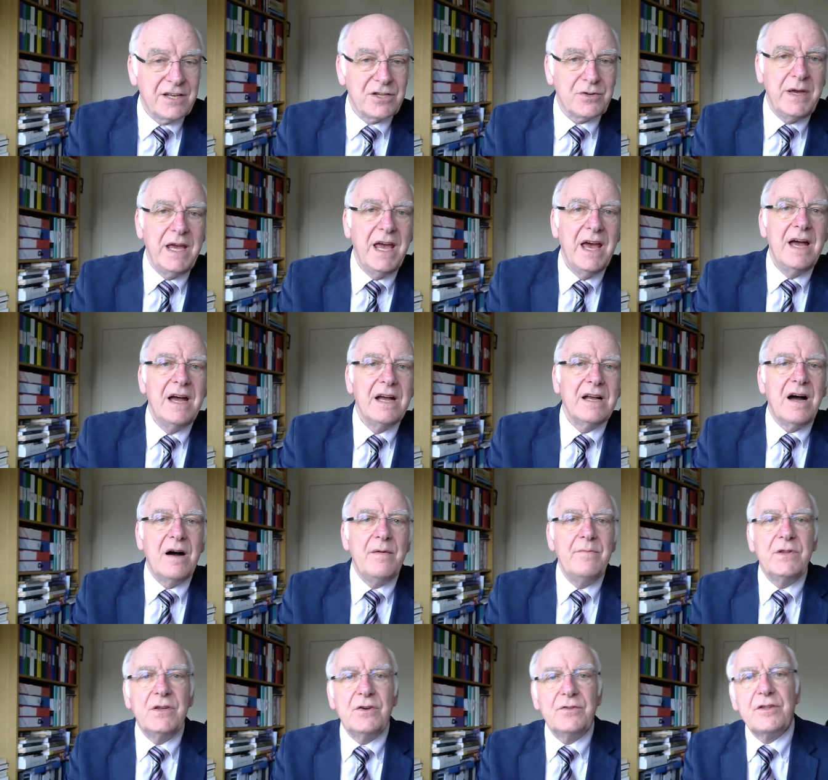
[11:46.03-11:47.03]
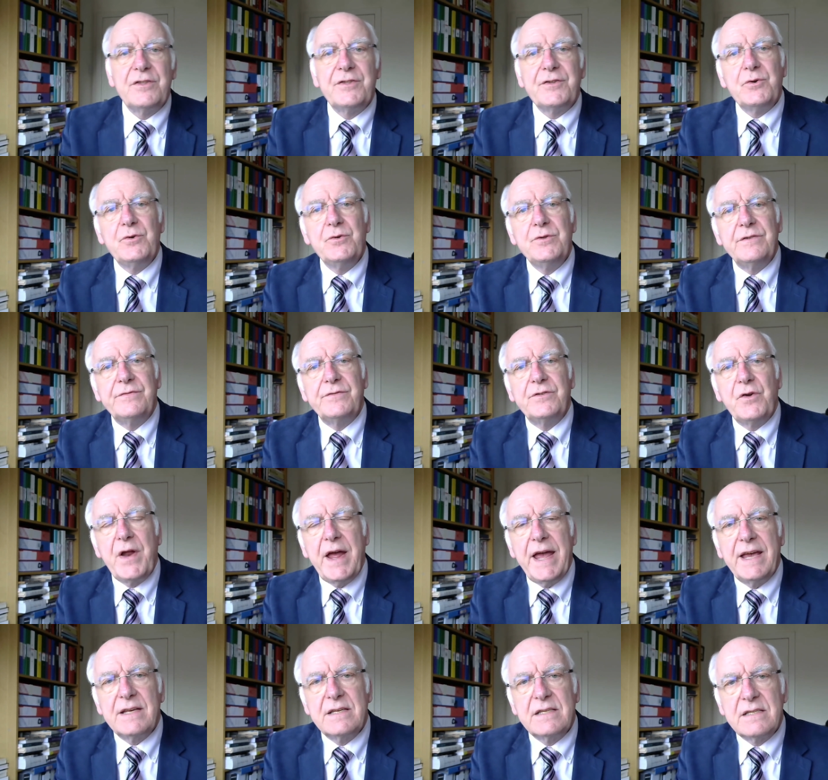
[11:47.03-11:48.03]
We come to the throne of
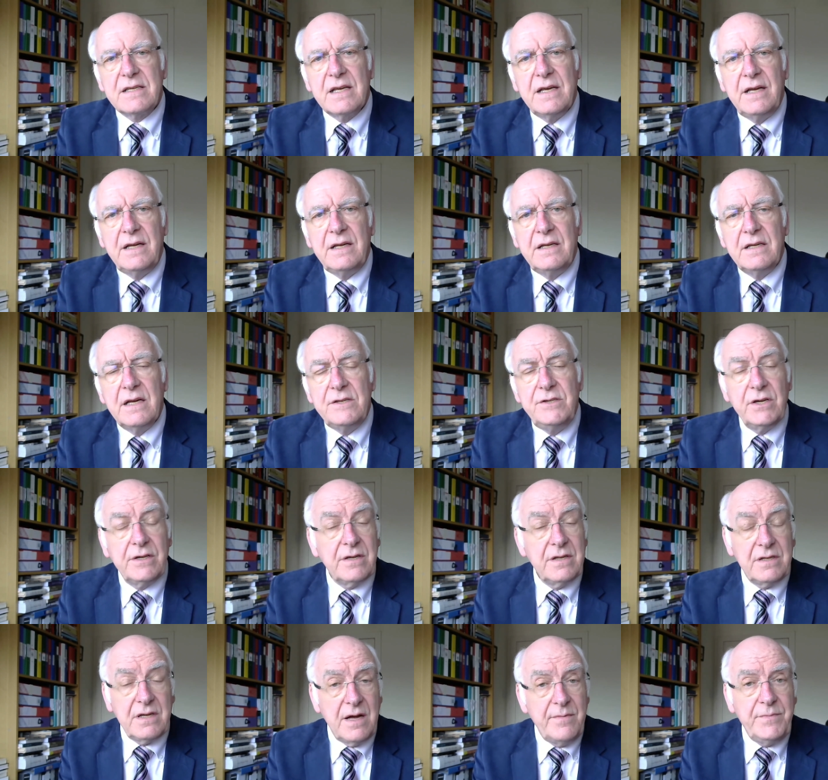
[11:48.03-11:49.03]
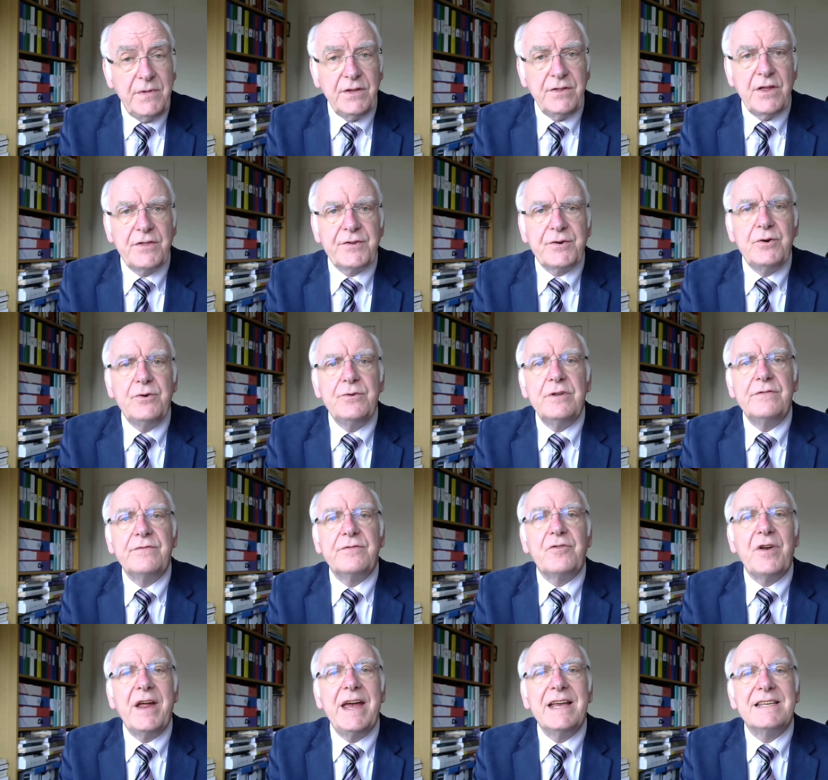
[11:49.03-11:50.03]
grace. And you can come to the throne of
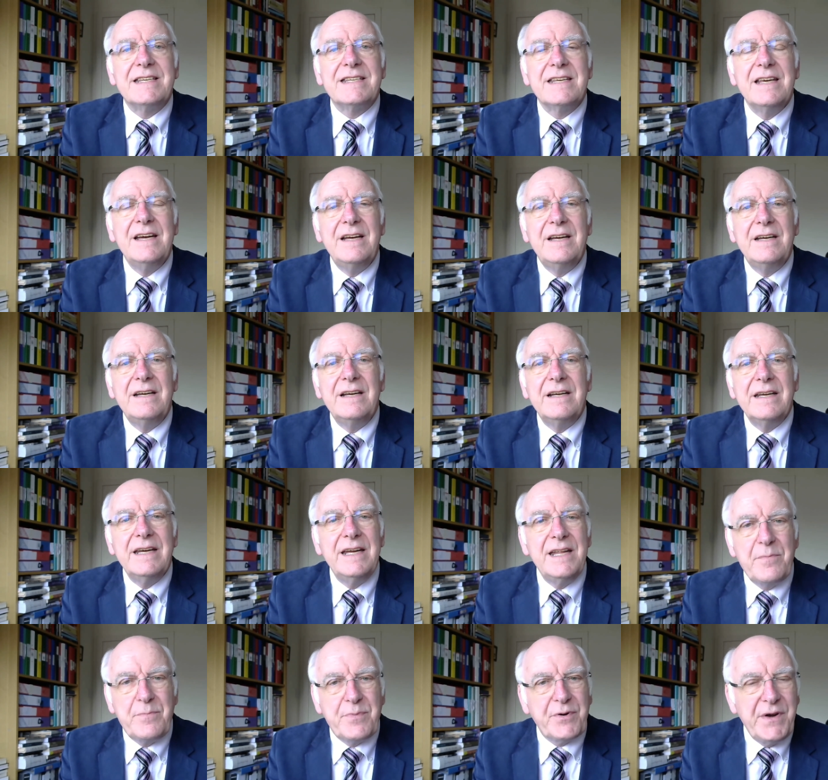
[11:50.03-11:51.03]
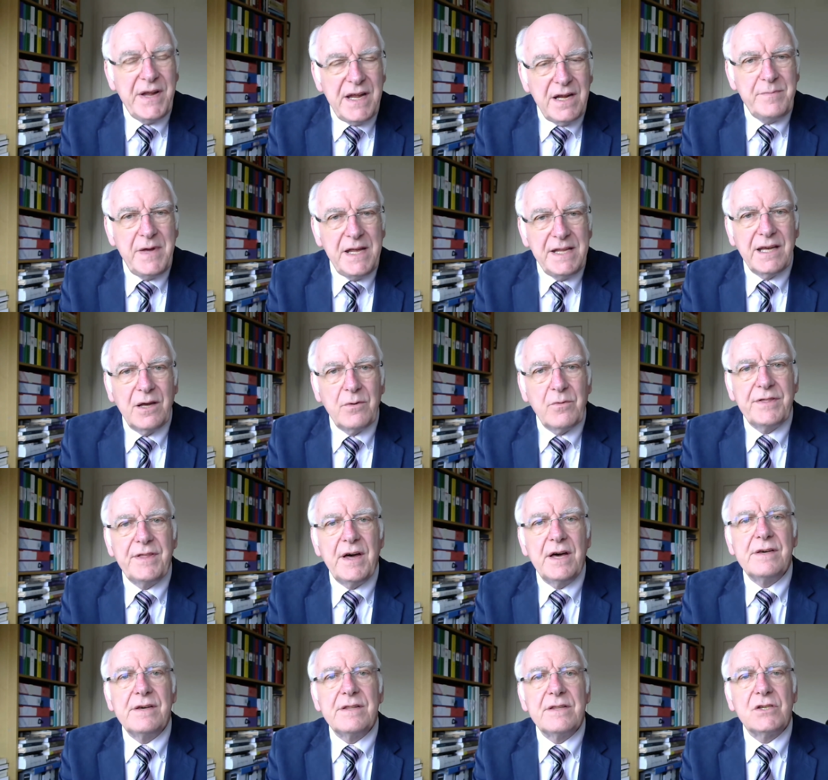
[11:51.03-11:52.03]
grace in a prayer meeting with
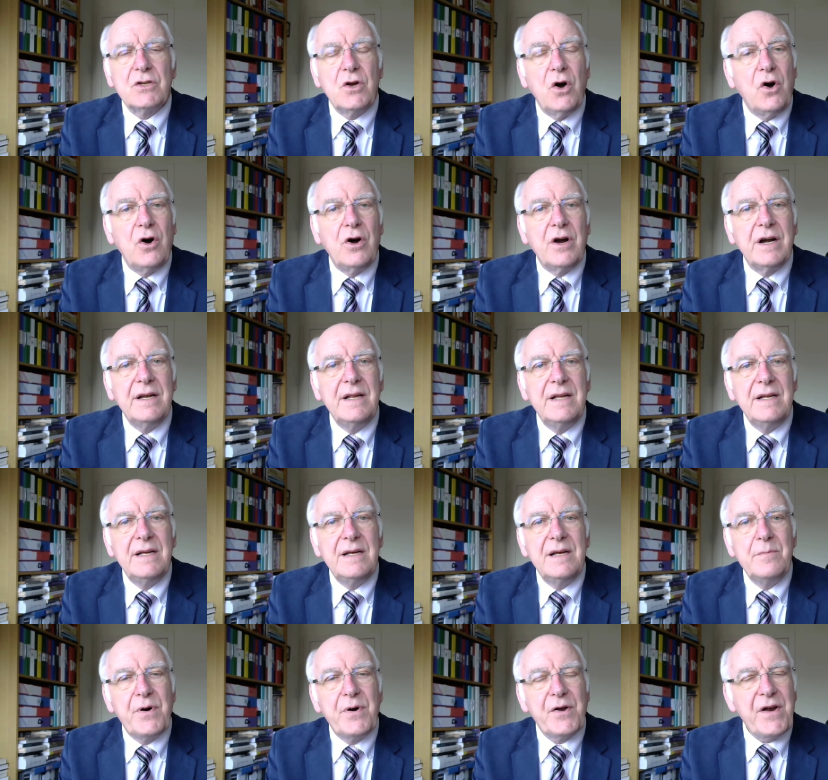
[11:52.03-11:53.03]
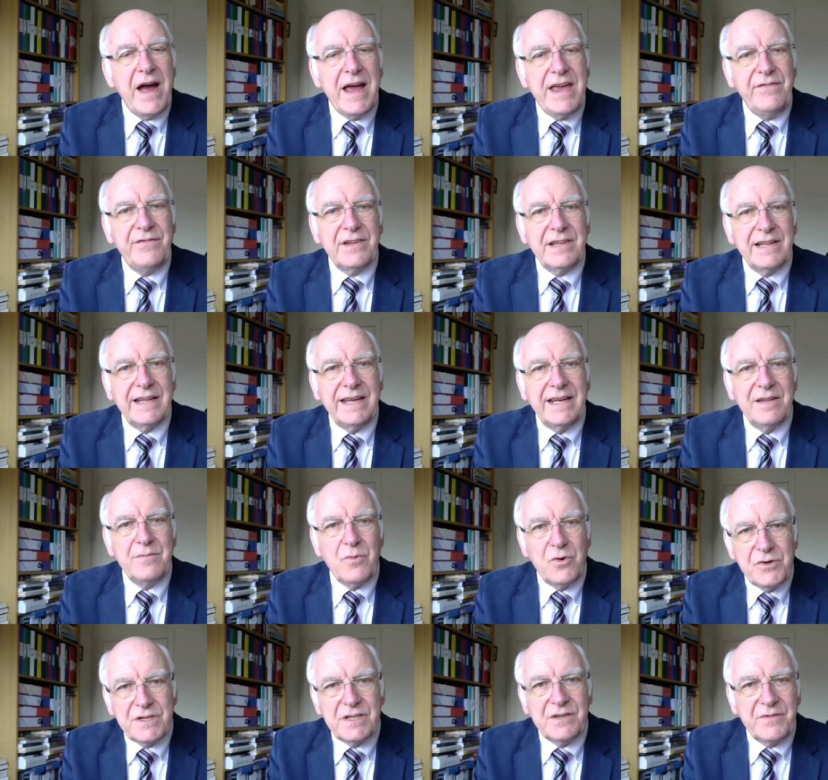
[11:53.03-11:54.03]
others or privately, and
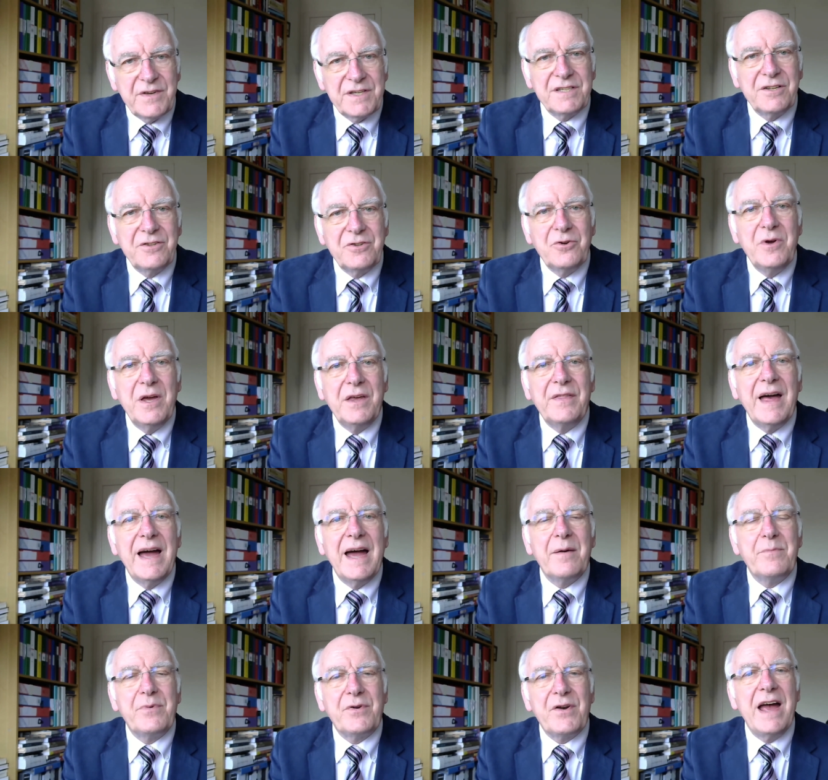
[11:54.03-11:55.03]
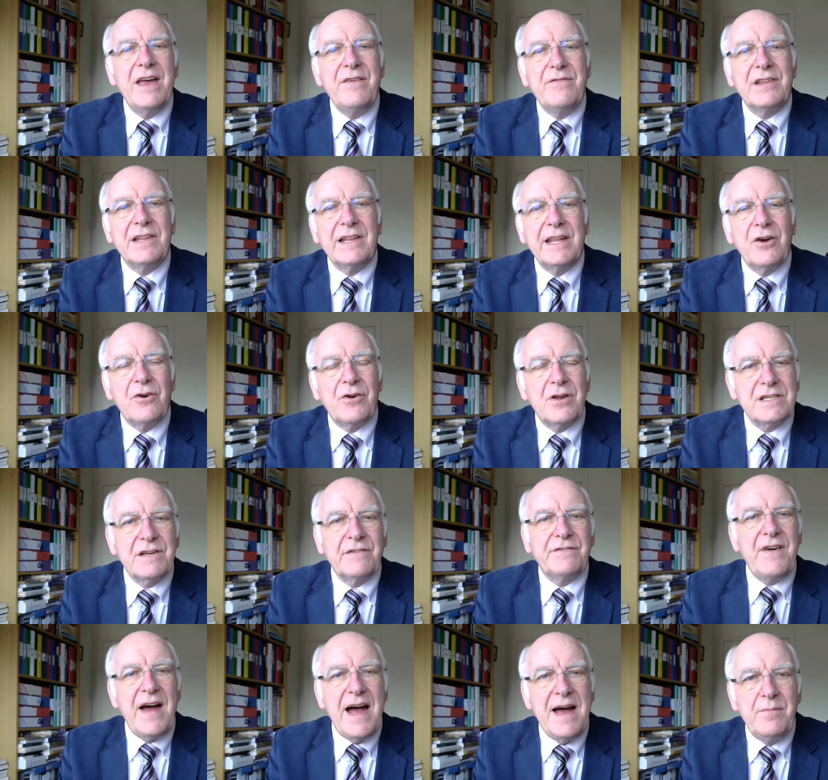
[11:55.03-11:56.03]
most of us are doing that privately or as a
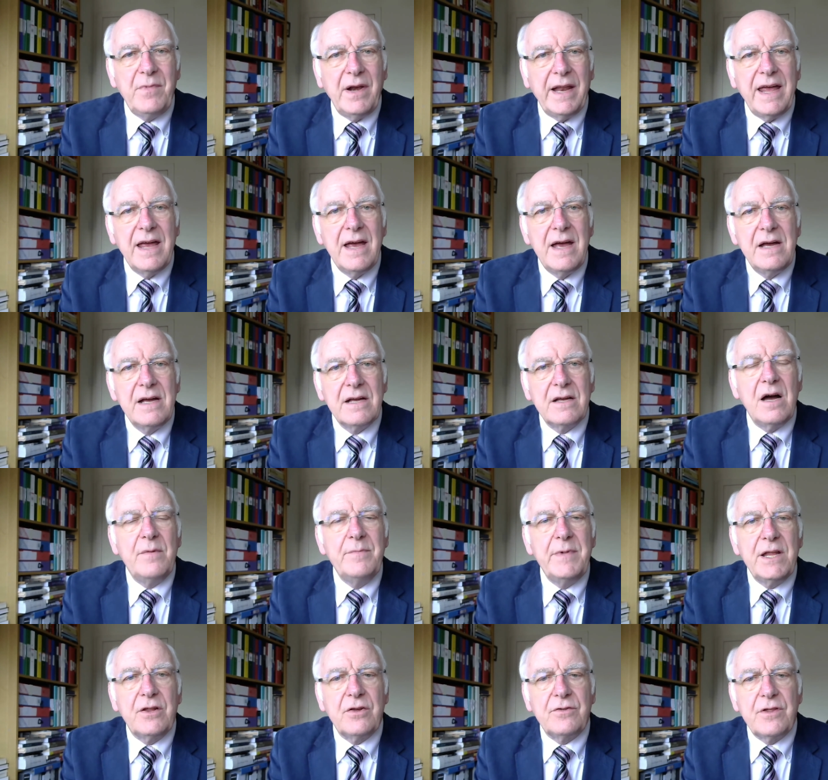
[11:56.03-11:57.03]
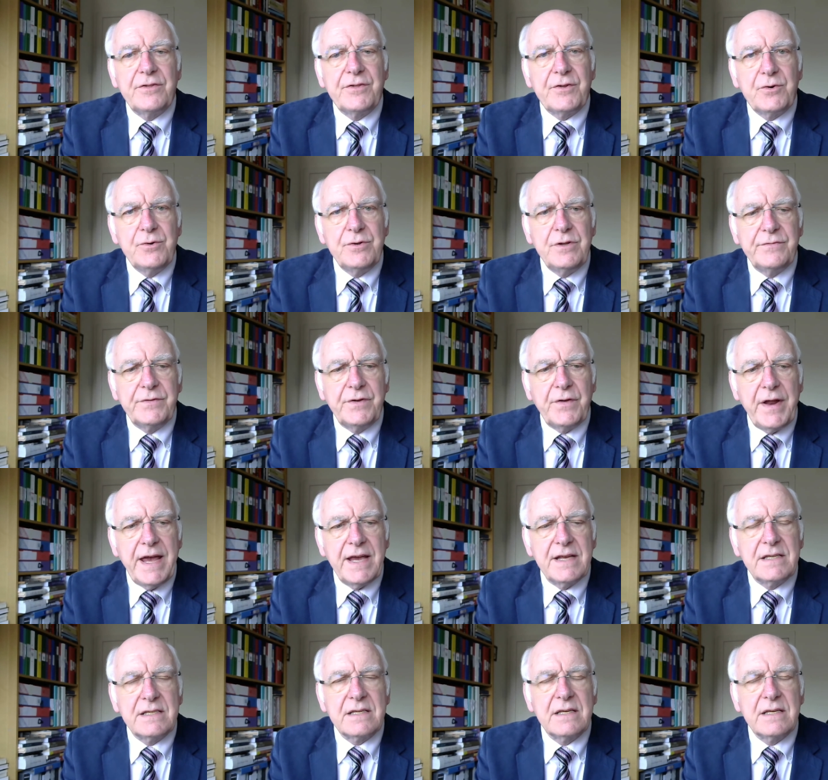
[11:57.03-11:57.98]
family, coming to the throne of grace.